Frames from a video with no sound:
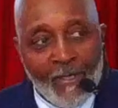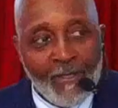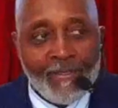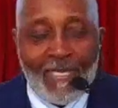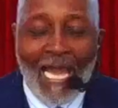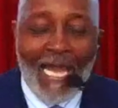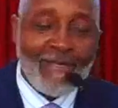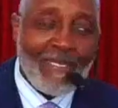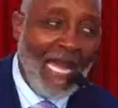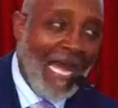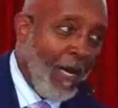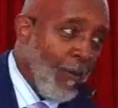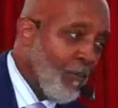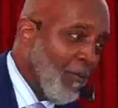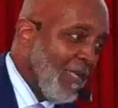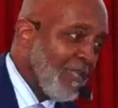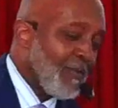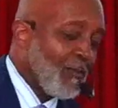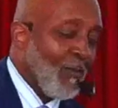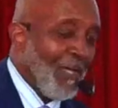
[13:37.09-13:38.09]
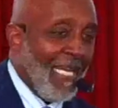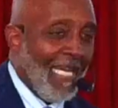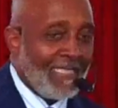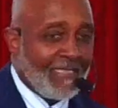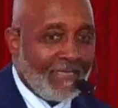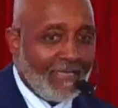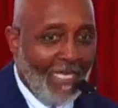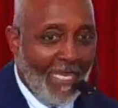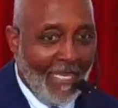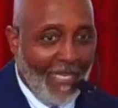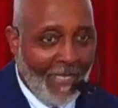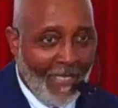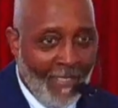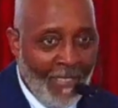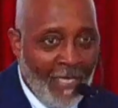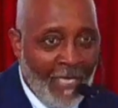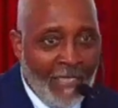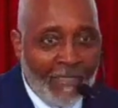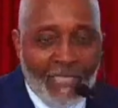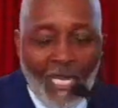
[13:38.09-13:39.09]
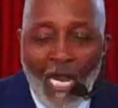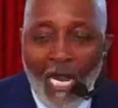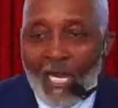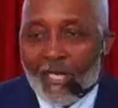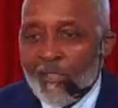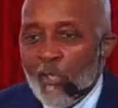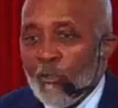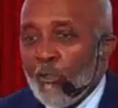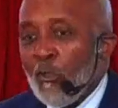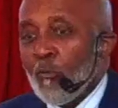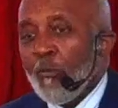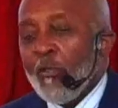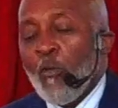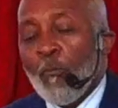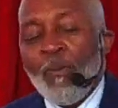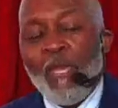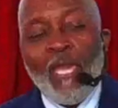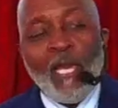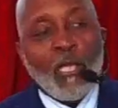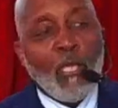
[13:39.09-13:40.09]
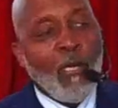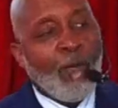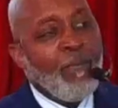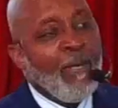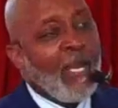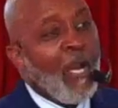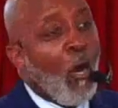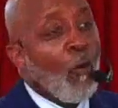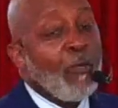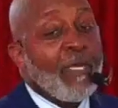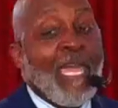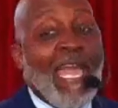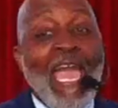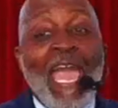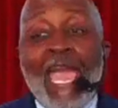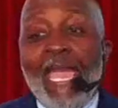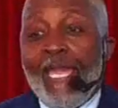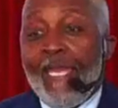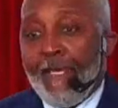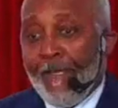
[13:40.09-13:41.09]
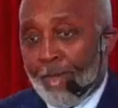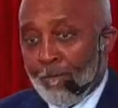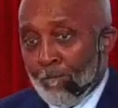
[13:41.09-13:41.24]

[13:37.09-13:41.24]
Y'all, y'all miss what I say. Y'all, you, you be a little bit okay